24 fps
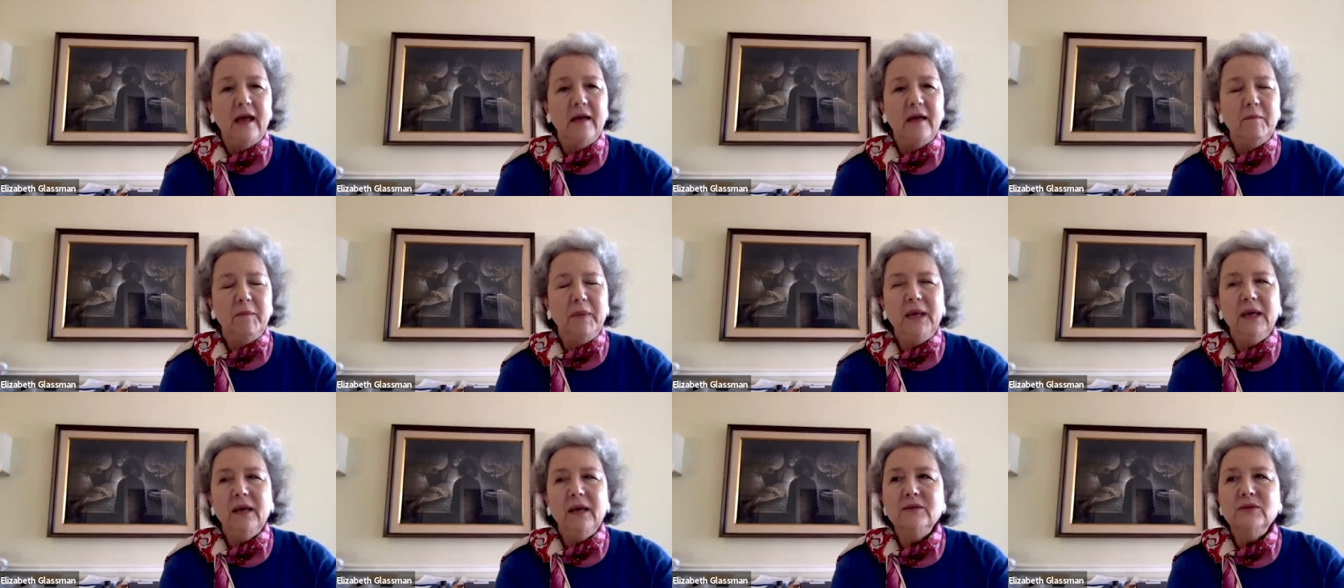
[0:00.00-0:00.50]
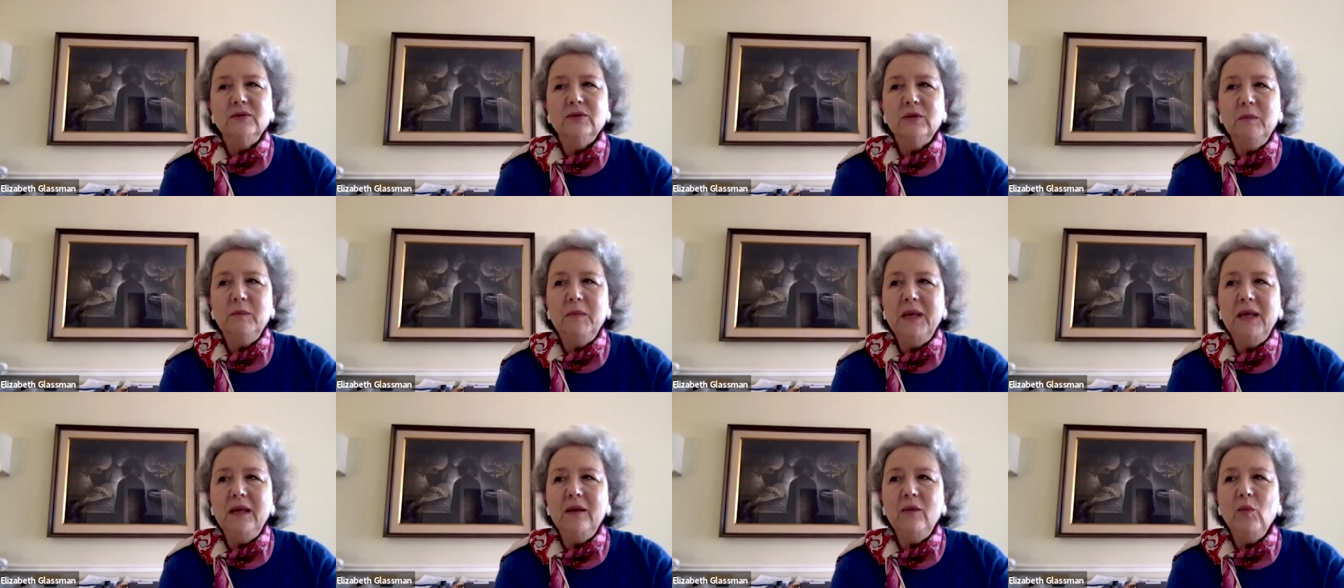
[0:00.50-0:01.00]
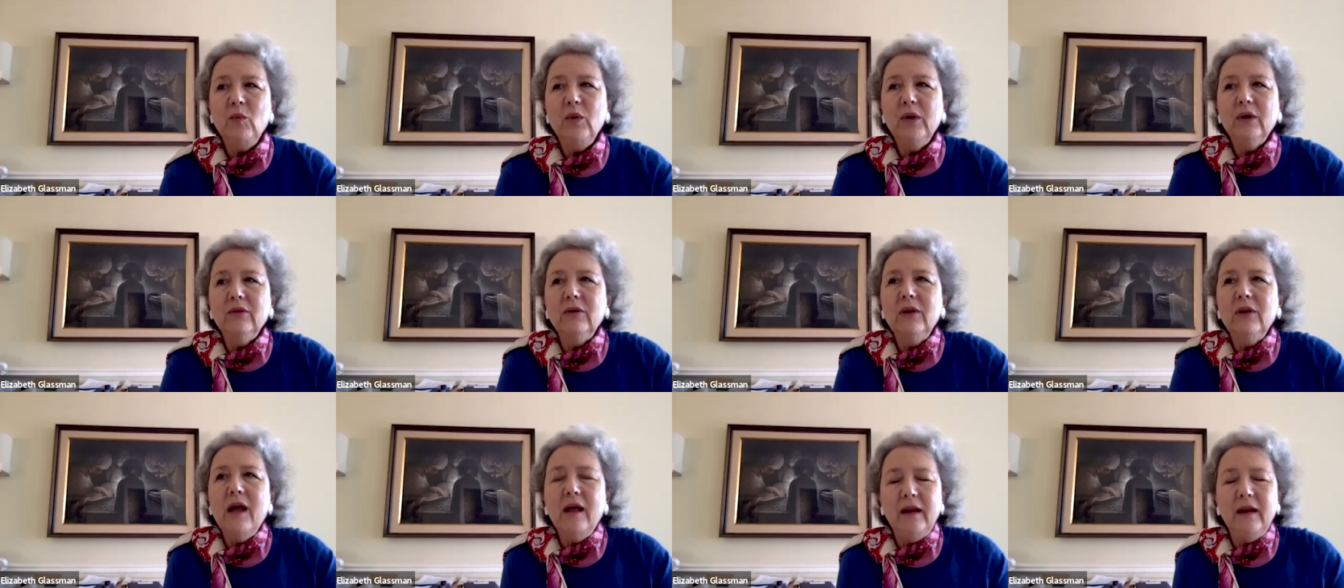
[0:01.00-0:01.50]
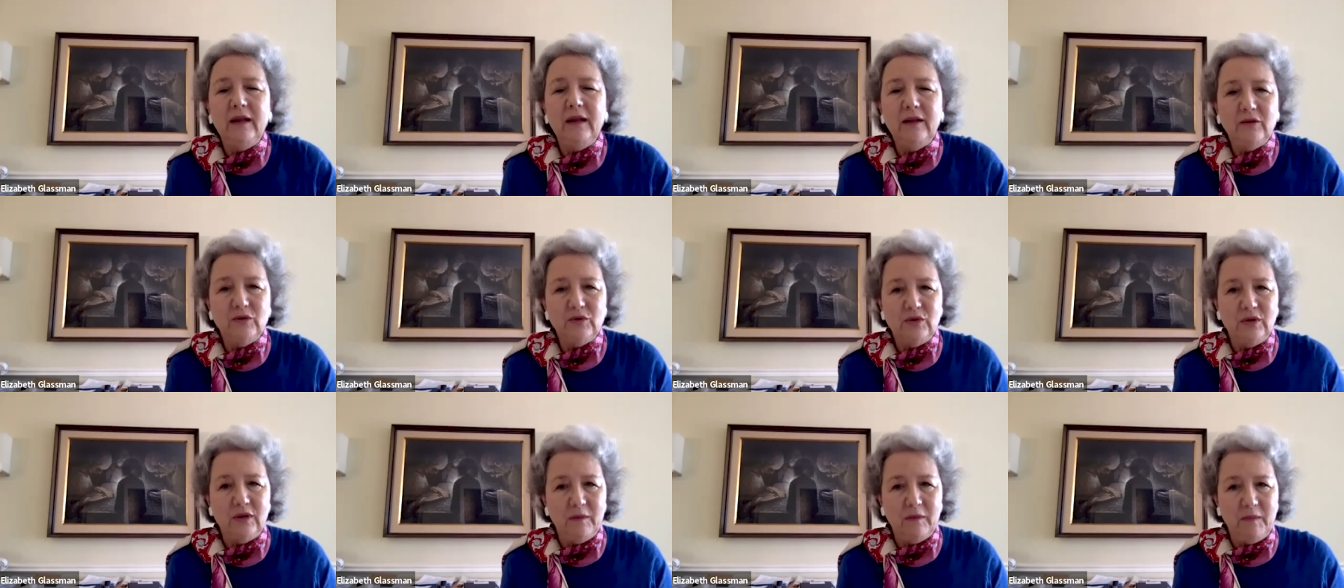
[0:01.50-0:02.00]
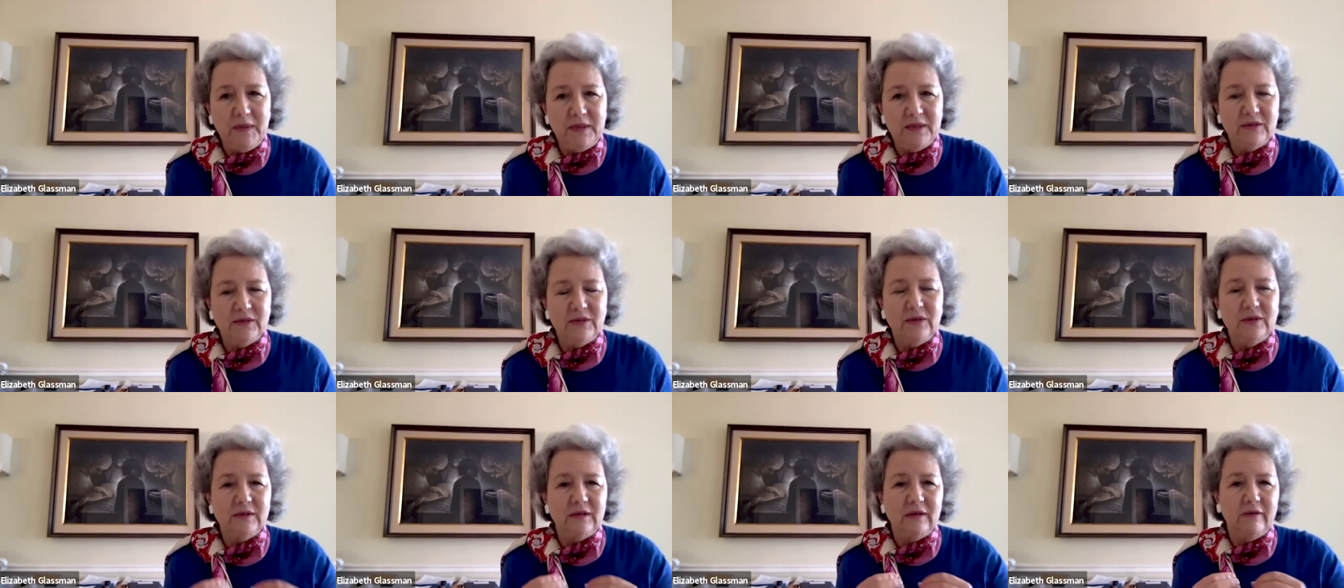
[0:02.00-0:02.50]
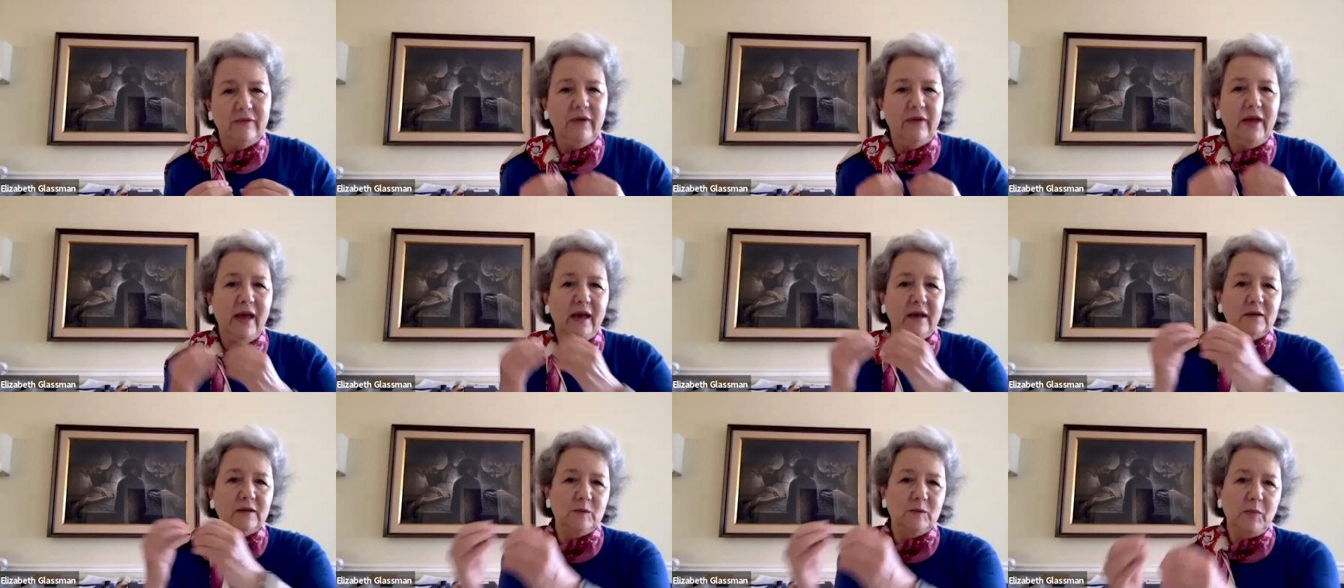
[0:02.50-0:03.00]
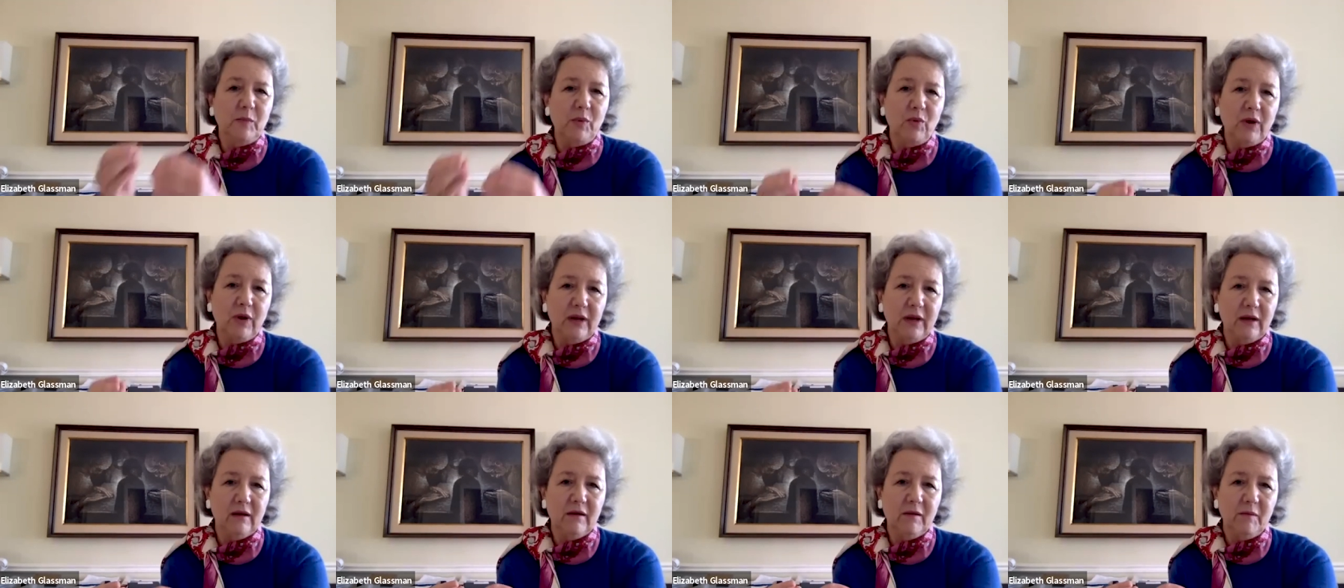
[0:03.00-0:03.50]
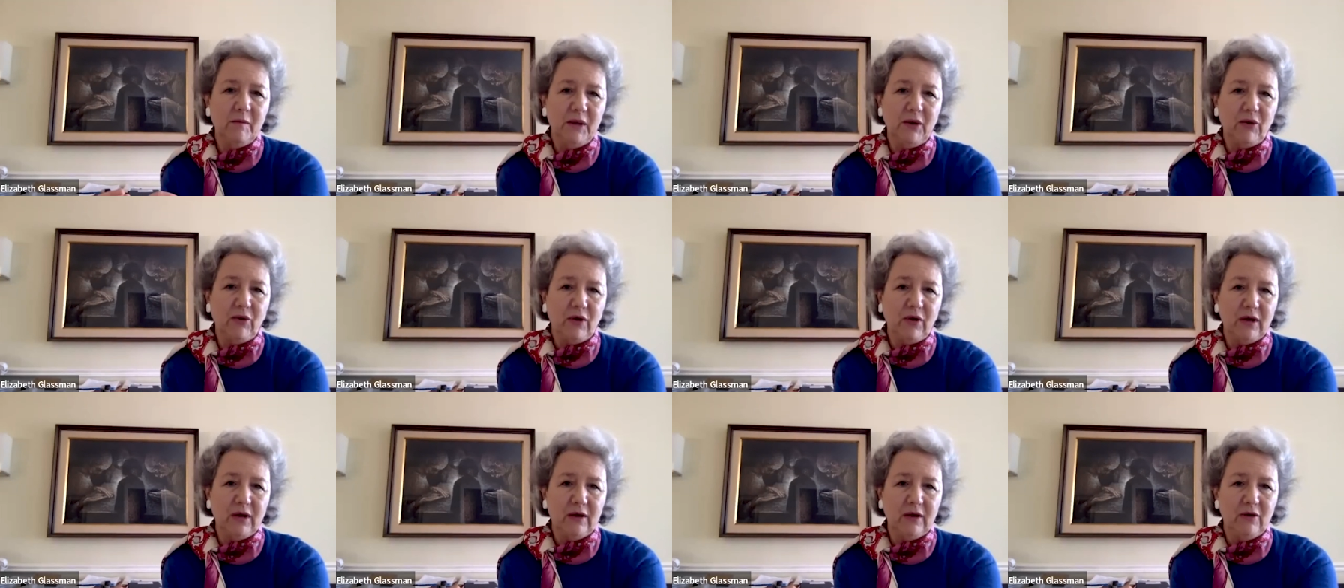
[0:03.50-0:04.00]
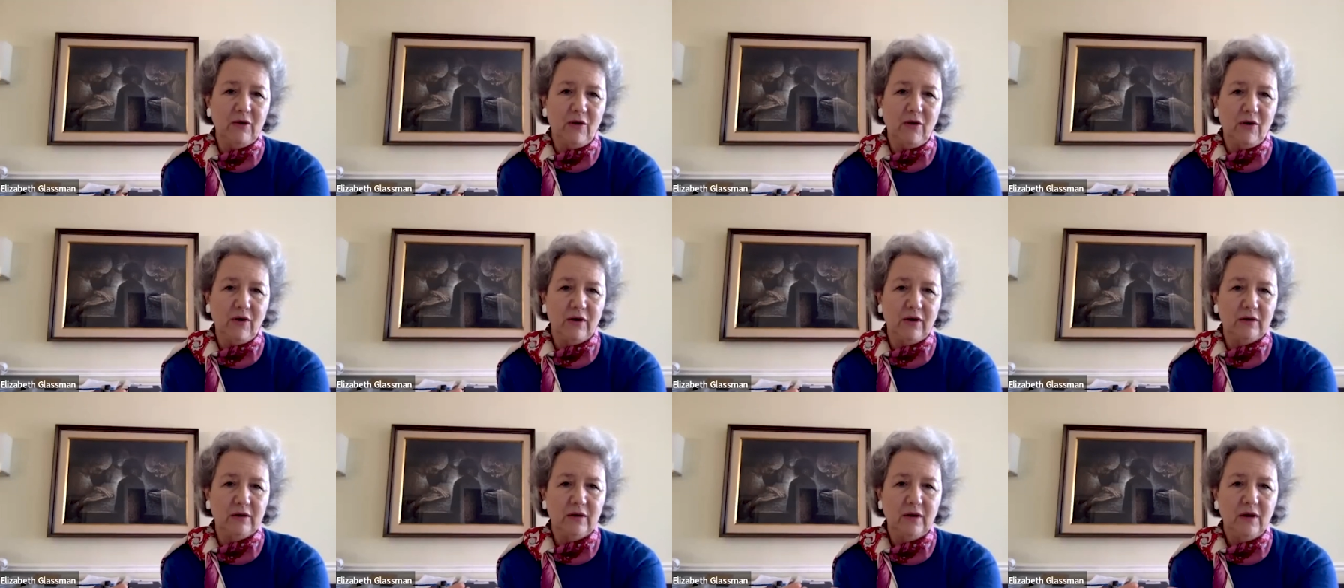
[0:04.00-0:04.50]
Because to me, we're not in the business of exporting American art.